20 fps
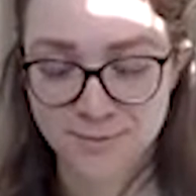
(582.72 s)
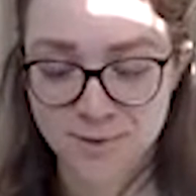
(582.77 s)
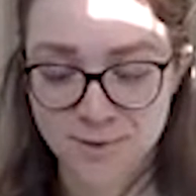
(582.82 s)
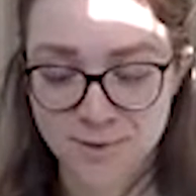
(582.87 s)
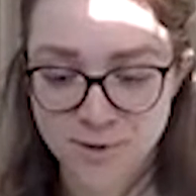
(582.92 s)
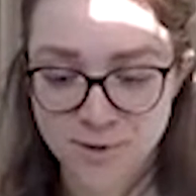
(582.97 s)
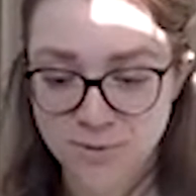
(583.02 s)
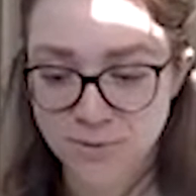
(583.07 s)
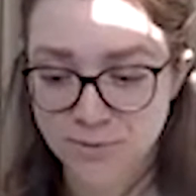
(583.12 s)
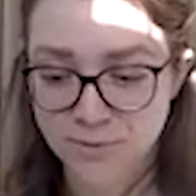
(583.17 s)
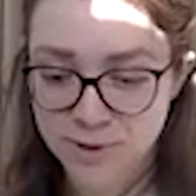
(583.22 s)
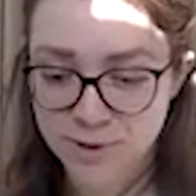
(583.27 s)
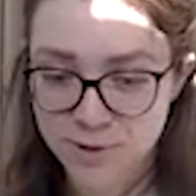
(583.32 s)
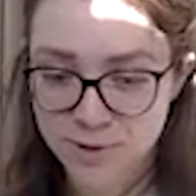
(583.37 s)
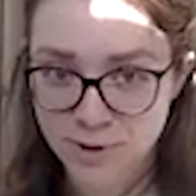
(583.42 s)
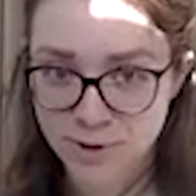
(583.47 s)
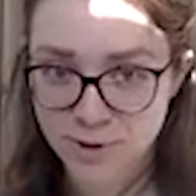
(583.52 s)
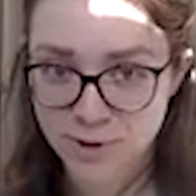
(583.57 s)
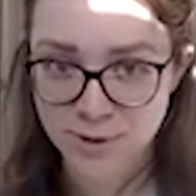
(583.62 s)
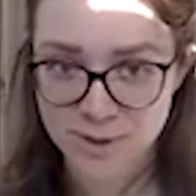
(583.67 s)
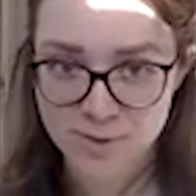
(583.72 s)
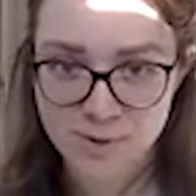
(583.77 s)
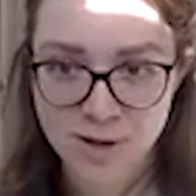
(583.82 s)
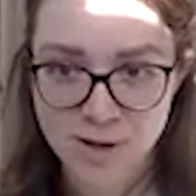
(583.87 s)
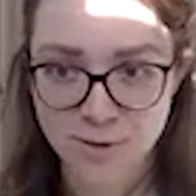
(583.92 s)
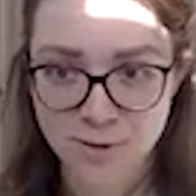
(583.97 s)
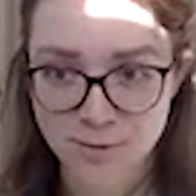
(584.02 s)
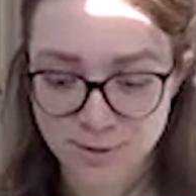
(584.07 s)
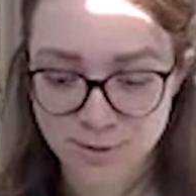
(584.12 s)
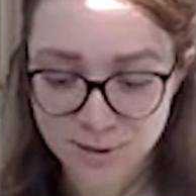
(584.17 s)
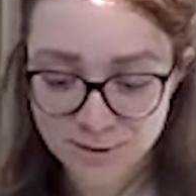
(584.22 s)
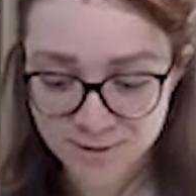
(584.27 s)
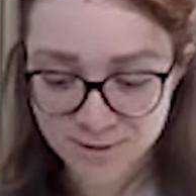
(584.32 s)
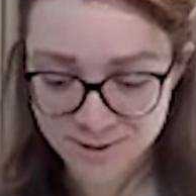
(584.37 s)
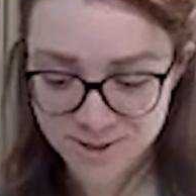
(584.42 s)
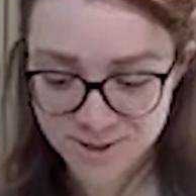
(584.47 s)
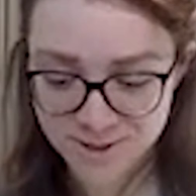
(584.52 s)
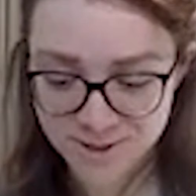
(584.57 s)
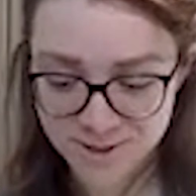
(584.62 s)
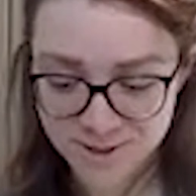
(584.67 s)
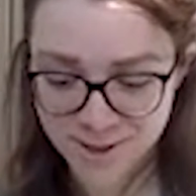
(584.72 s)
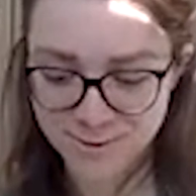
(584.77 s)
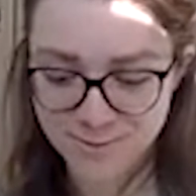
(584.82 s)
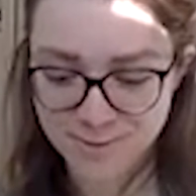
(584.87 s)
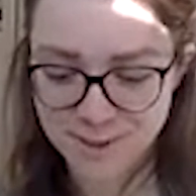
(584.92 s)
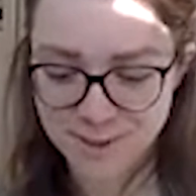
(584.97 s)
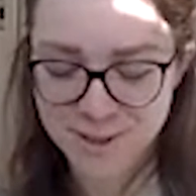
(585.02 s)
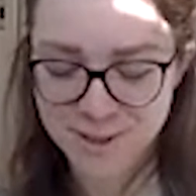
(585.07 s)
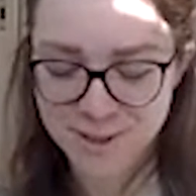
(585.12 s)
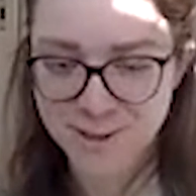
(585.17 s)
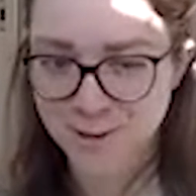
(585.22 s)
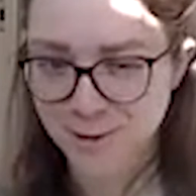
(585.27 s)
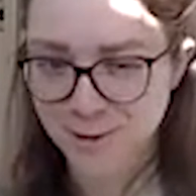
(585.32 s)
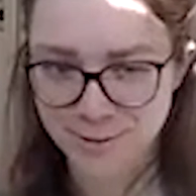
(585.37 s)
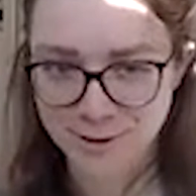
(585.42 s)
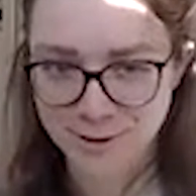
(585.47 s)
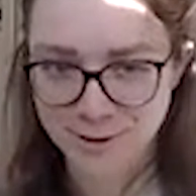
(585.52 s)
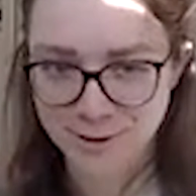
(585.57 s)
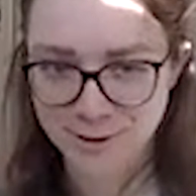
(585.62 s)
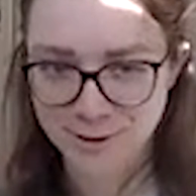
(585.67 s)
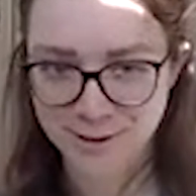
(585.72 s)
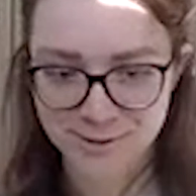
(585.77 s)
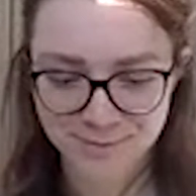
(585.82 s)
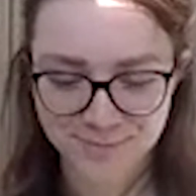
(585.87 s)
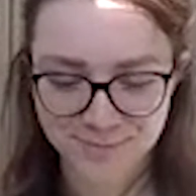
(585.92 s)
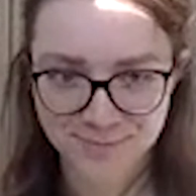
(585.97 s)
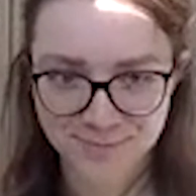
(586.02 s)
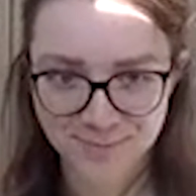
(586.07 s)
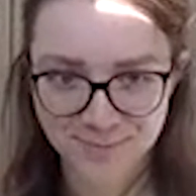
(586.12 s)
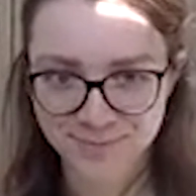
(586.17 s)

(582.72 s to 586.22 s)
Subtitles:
So this talk is about infrastructure for machine learning, right?